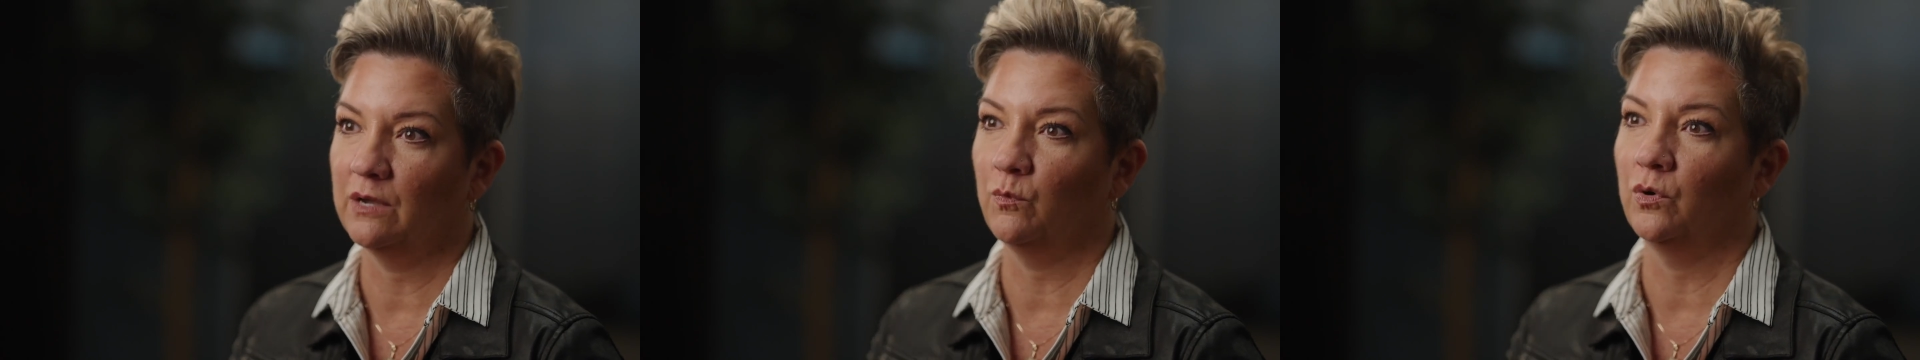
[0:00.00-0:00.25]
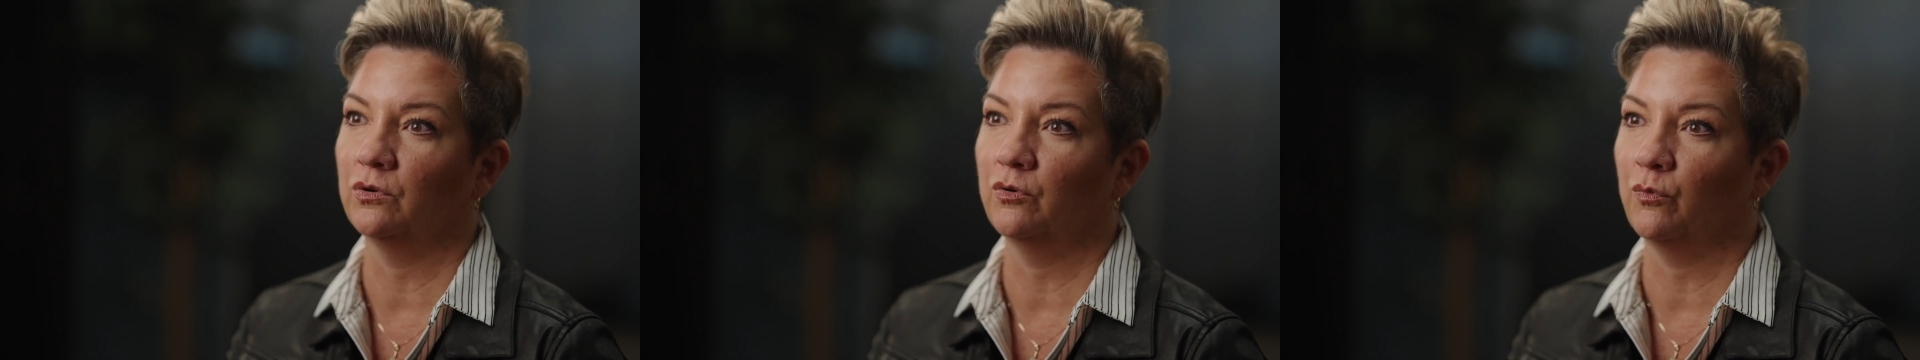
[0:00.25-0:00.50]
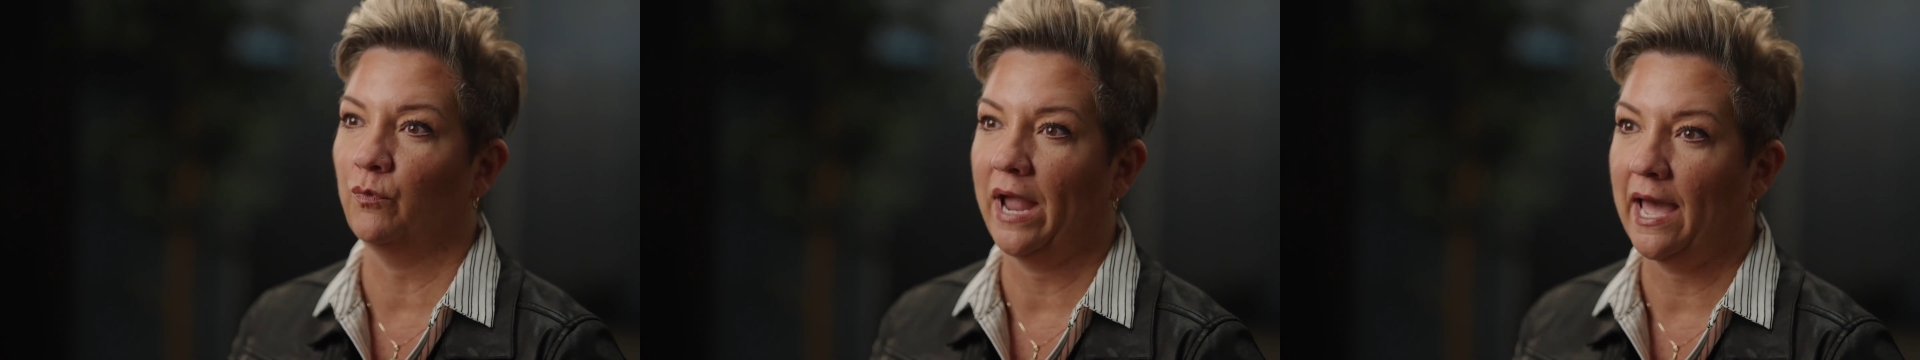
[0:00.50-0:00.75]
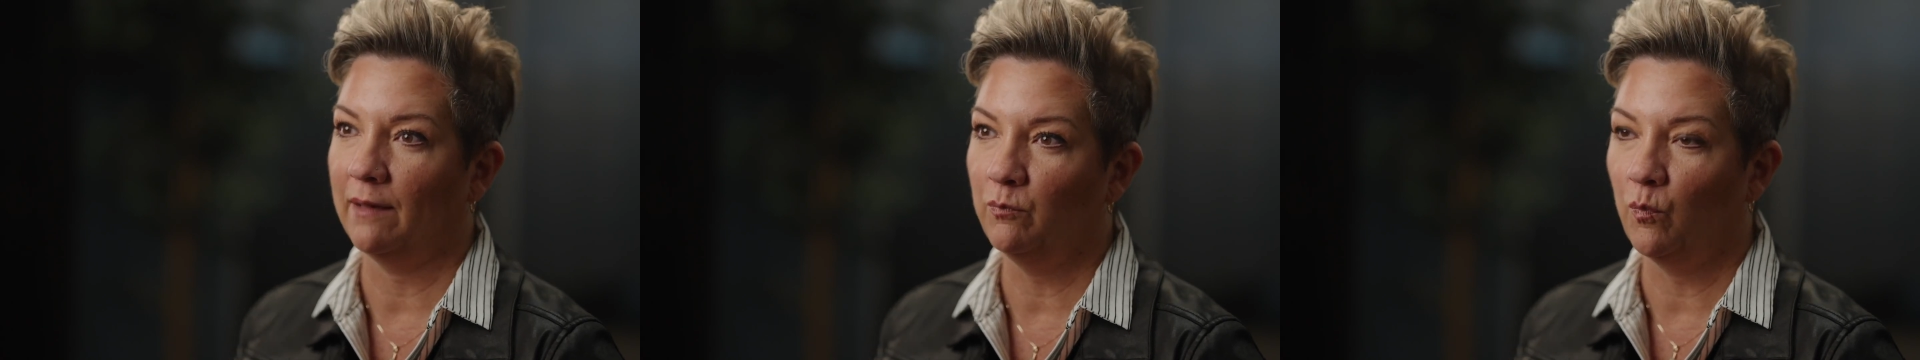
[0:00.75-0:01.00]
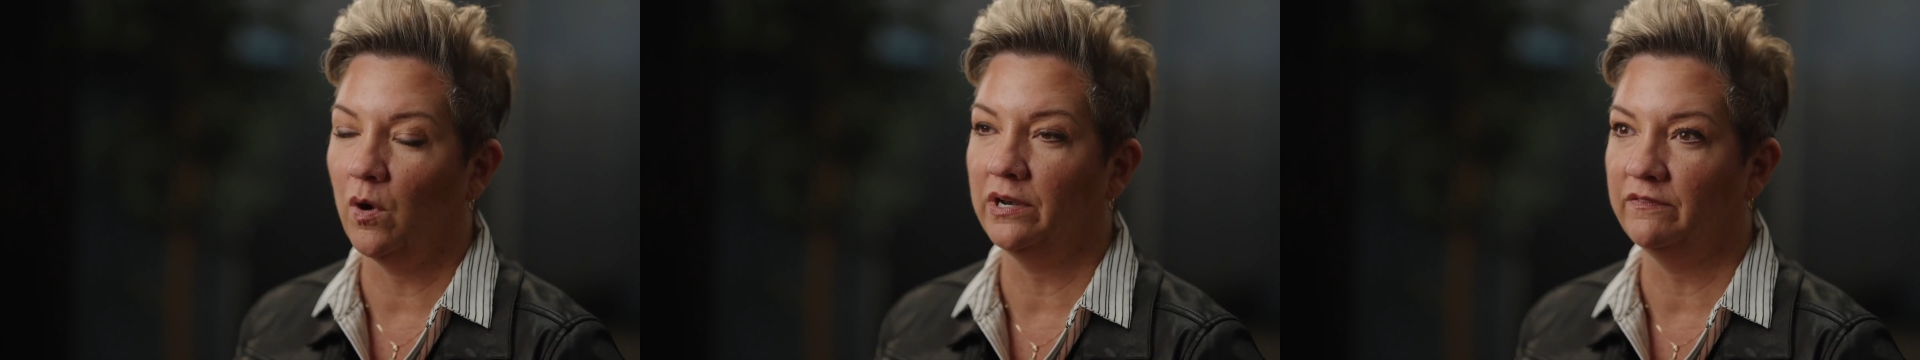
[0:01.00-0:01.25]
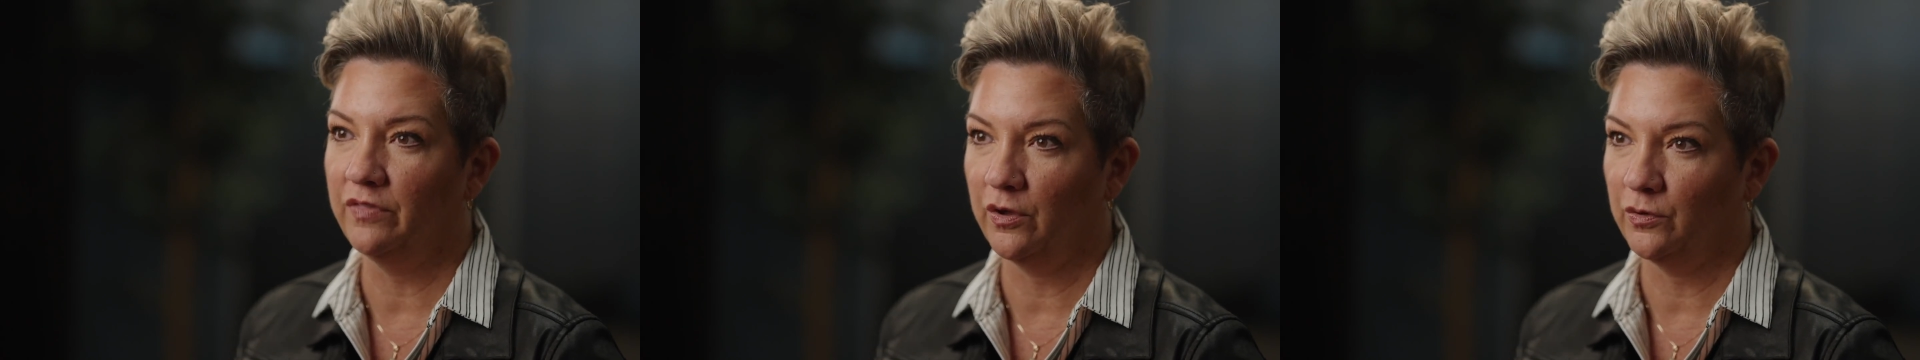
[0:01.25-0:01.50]
that will grab
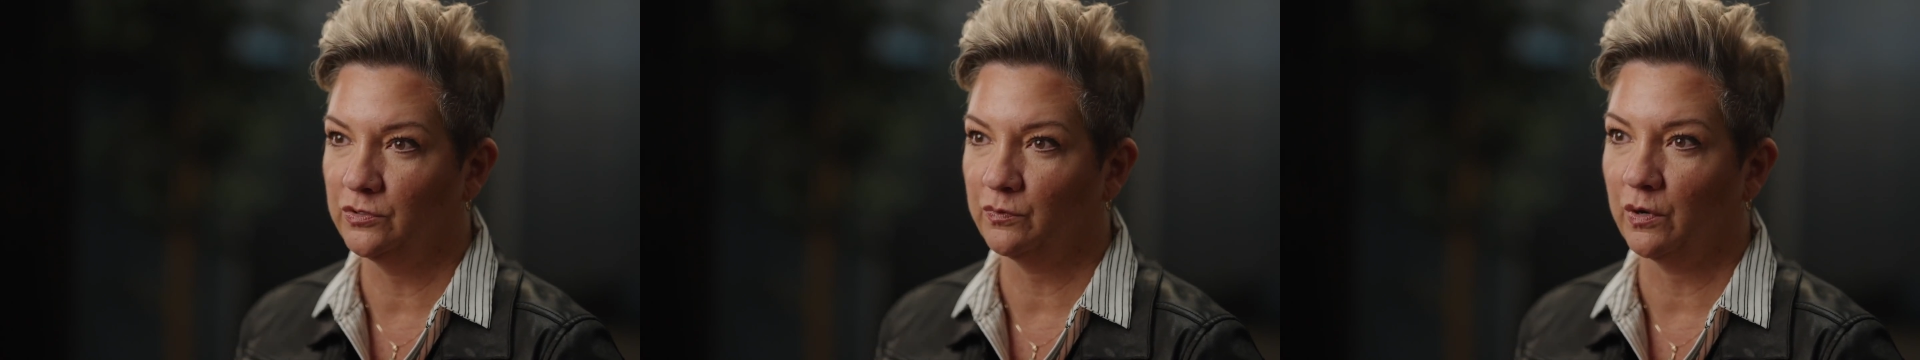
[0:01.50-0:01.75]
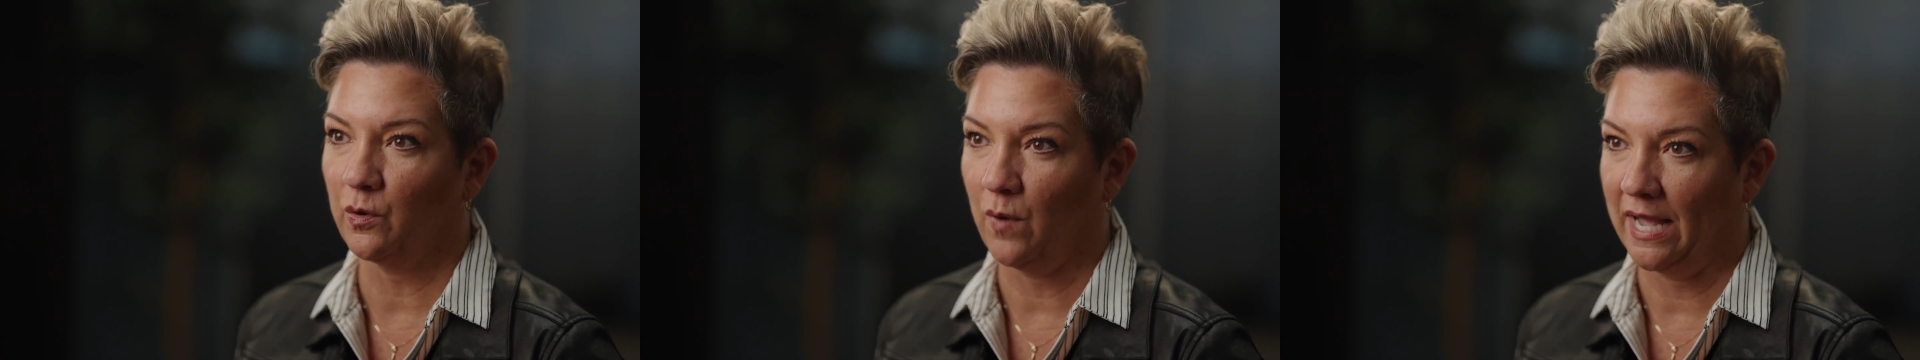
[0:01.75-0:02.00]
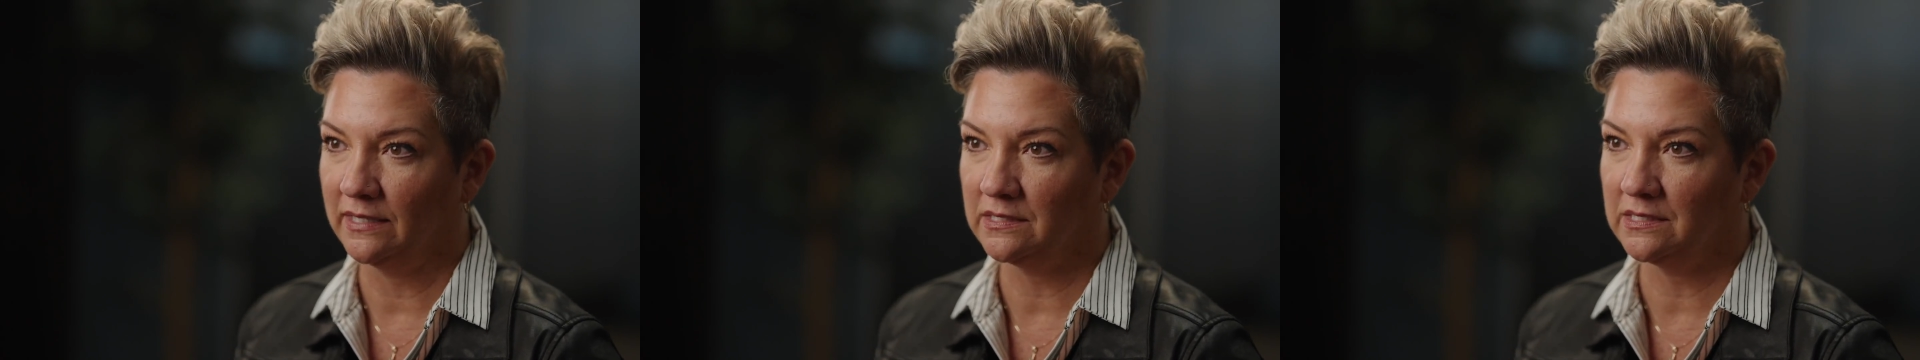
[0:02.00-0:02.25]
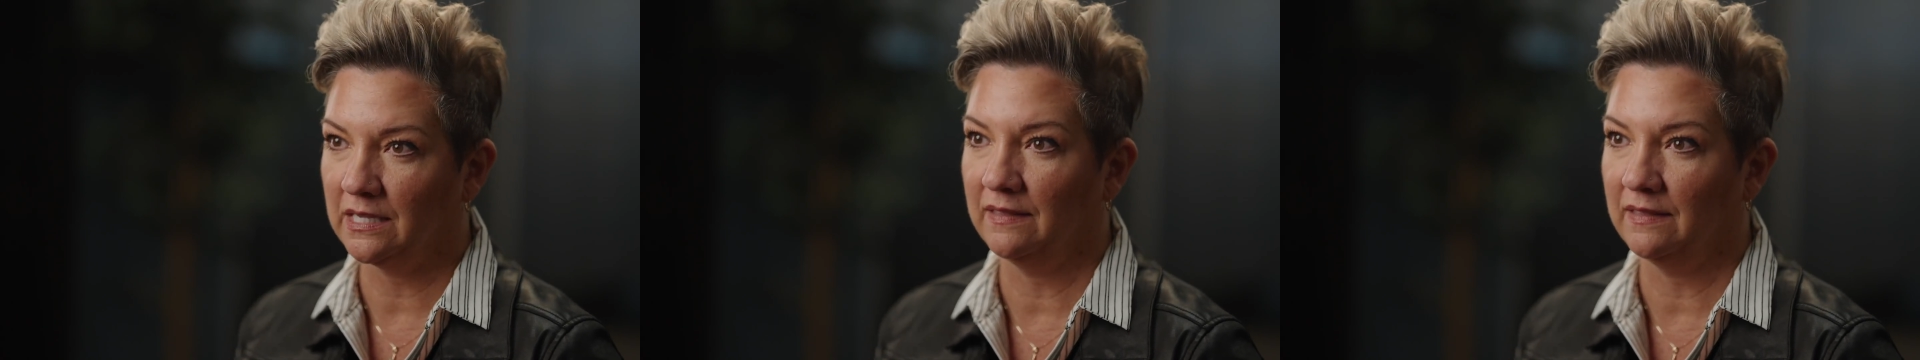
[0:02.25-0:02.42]
one of those requests